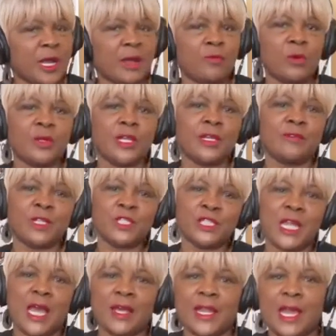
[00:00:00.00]
I'm going to give a
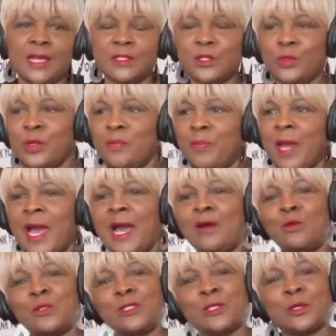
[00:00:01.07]
shout out to
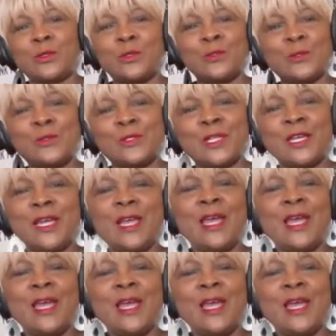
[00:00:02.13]
Empower Schools